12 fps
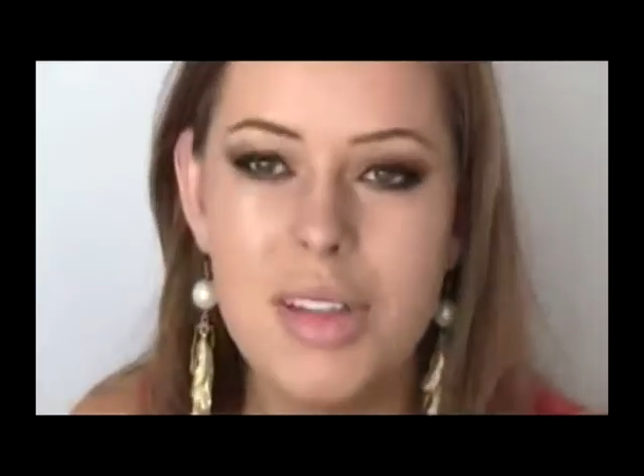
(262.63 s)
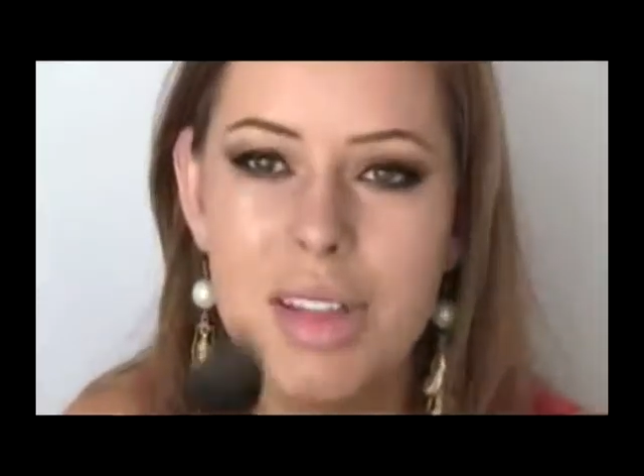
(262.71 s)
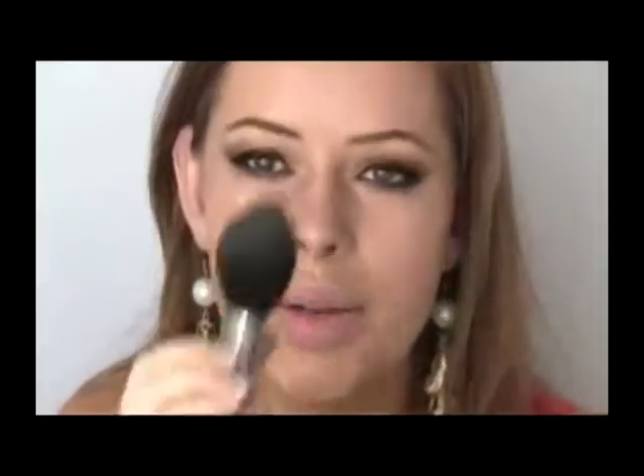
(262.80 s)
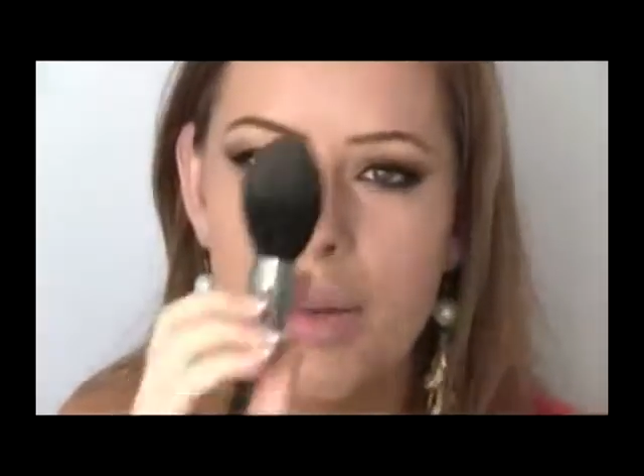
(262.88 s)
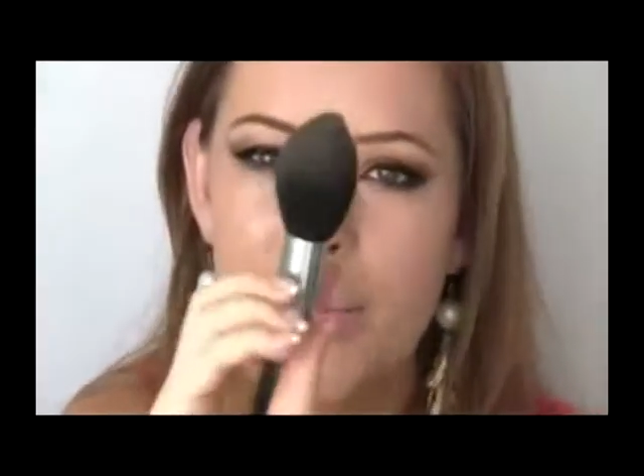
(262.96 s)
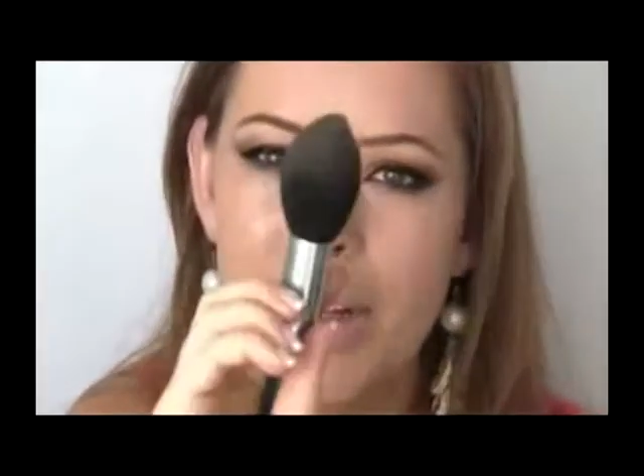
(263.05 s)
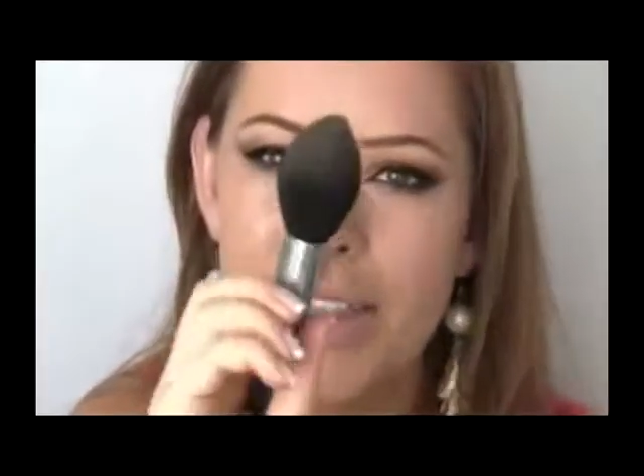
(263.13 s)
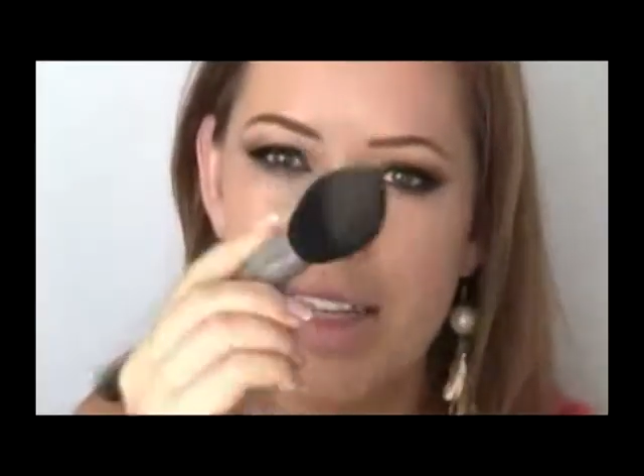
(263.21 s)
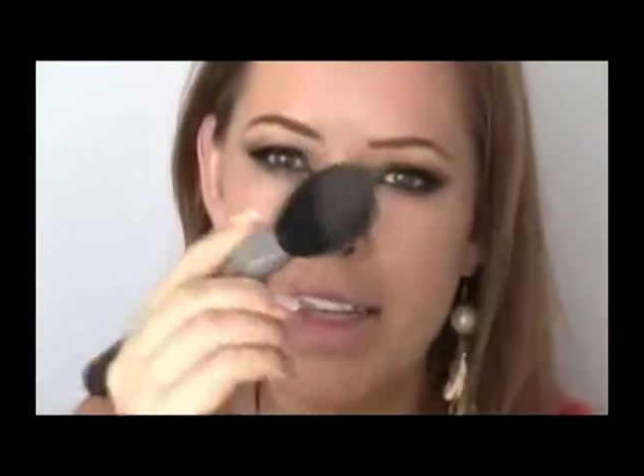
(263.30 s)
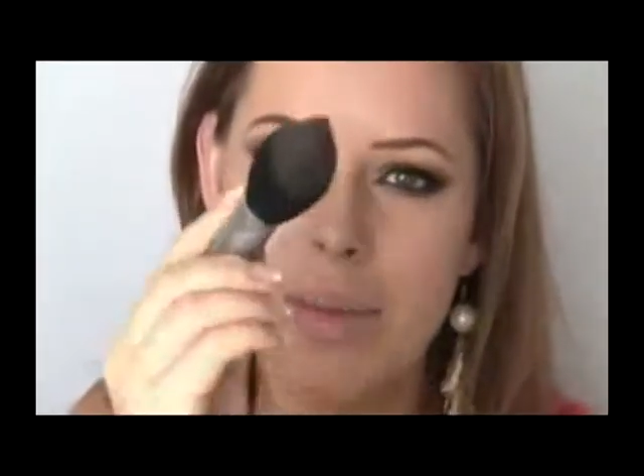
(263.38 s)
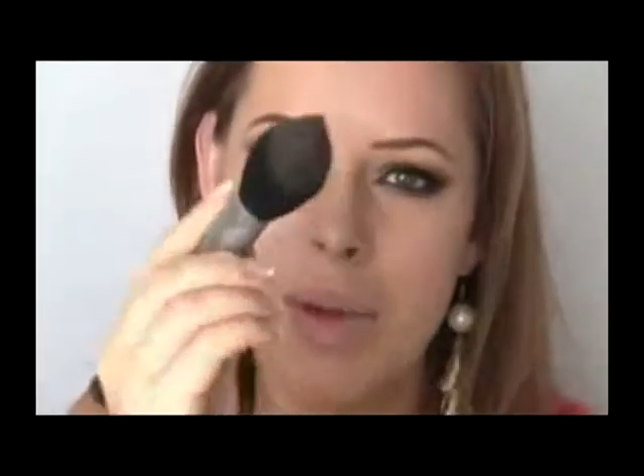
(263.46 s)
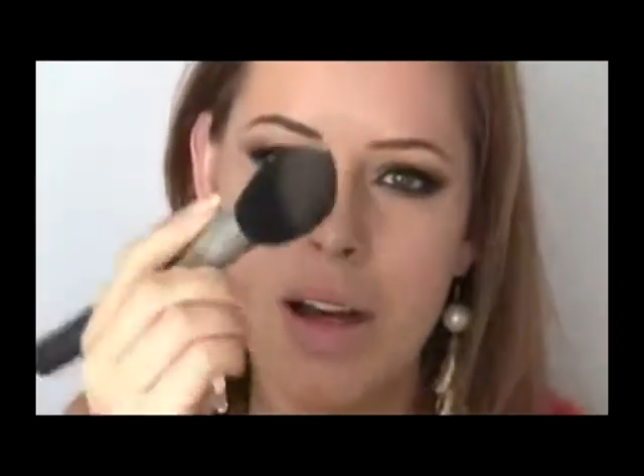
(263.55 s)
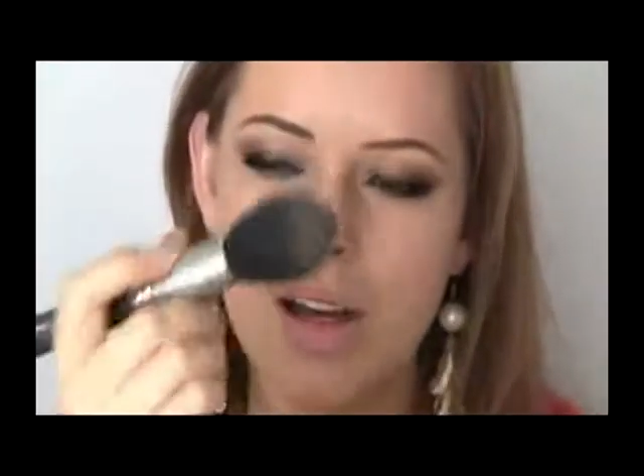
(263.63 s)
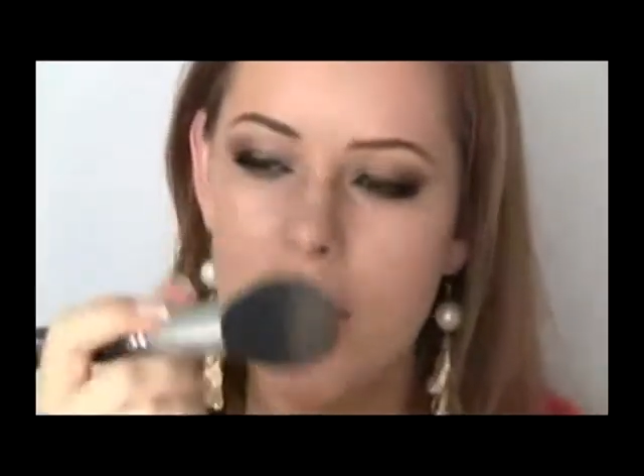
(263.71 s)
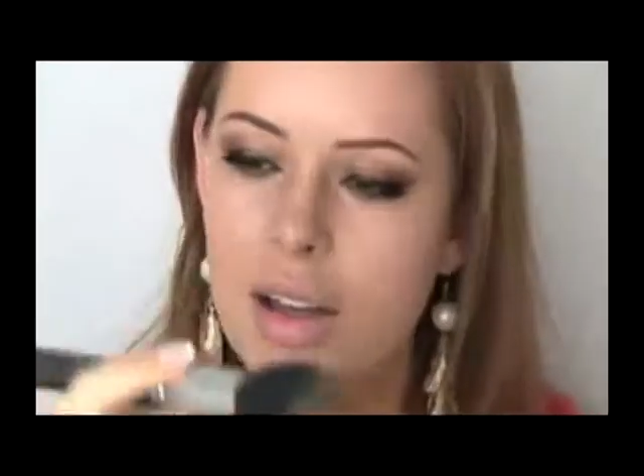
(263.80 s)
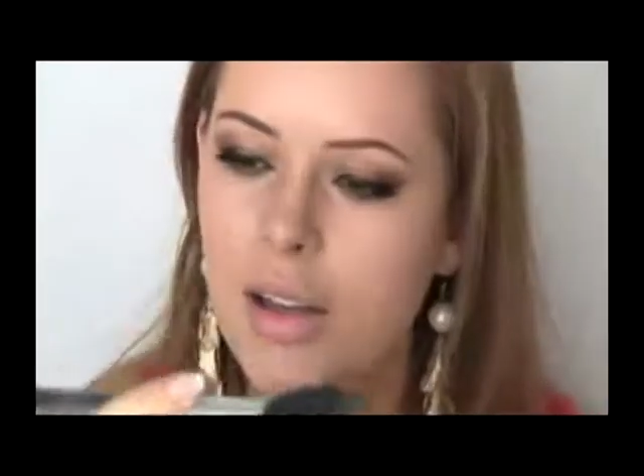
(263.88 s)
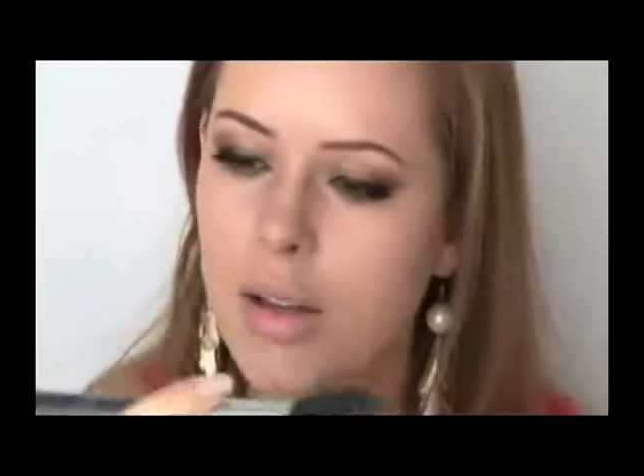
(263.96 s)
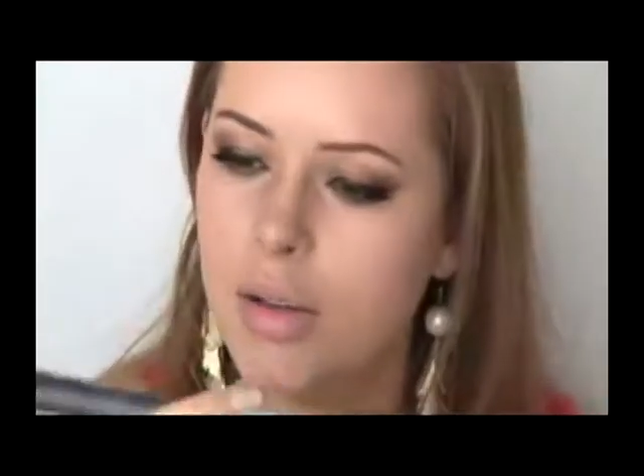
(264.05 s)
I'm using it with my
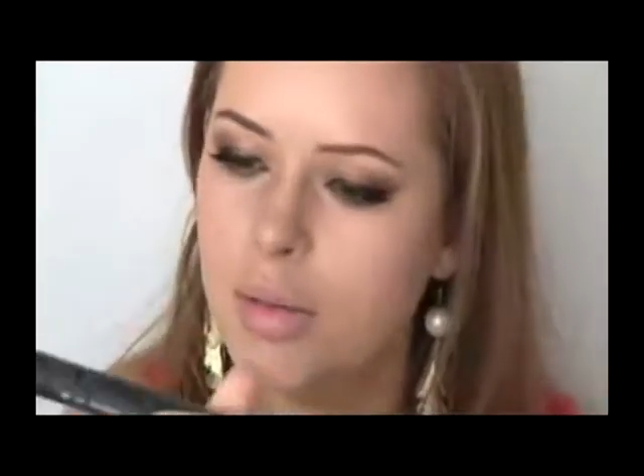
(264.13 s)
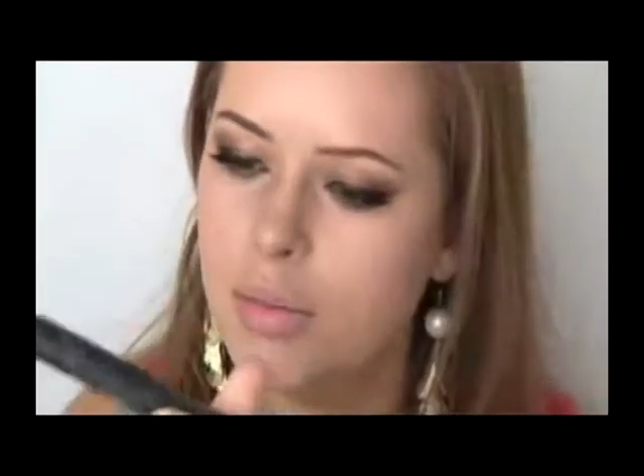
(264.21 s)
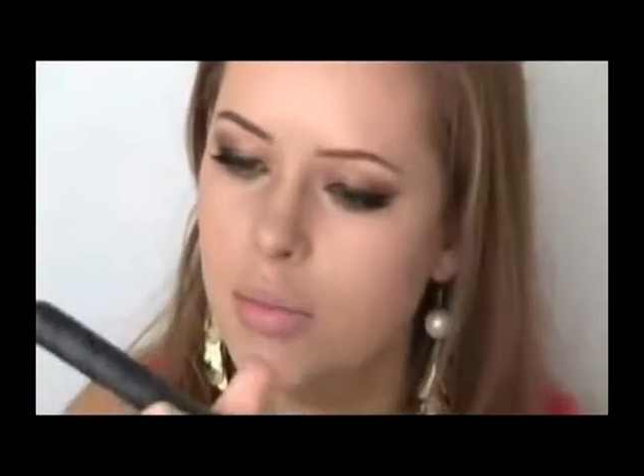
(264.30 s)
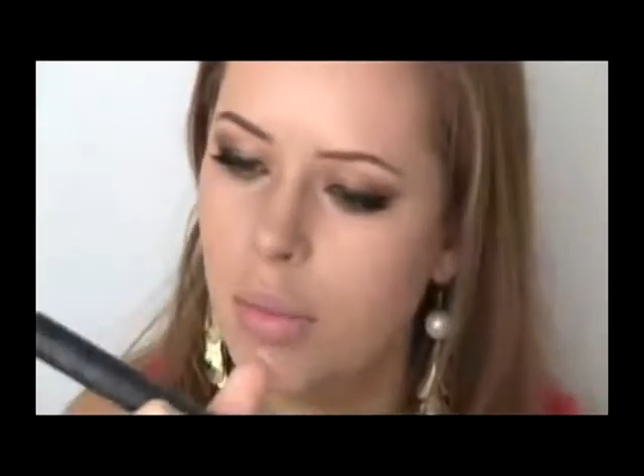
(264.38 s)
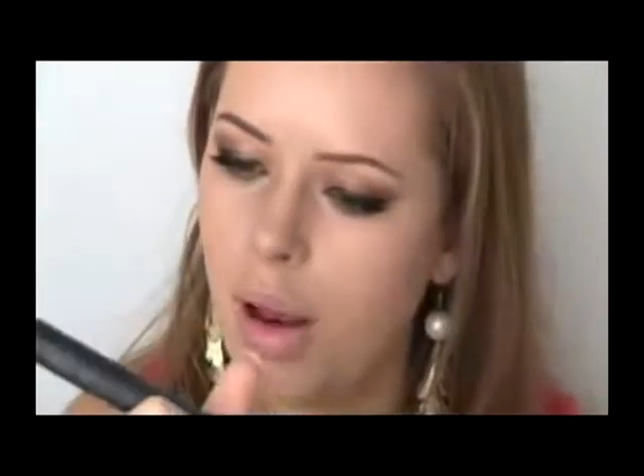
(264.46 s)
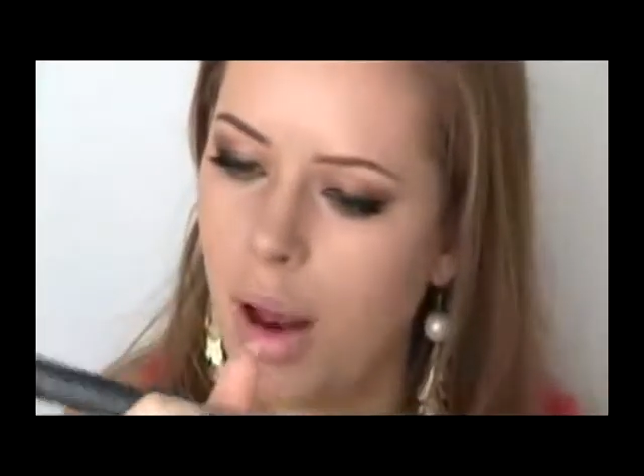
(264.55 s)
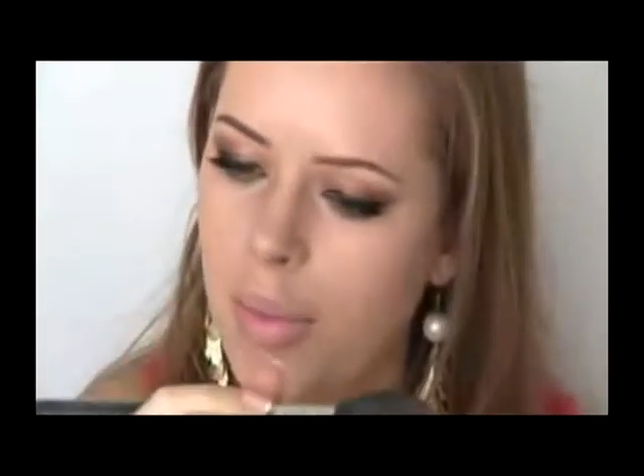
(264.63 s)
Sigma